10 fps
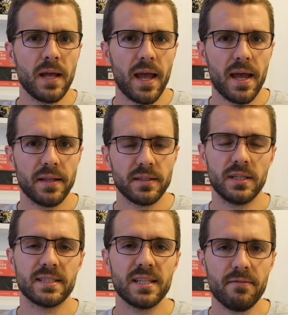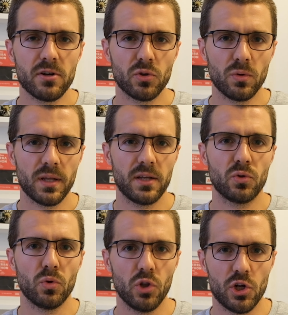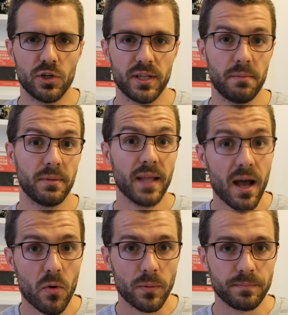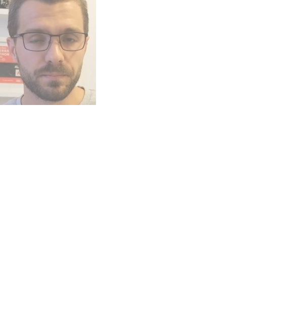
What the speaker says: and it's never too late to learn them now.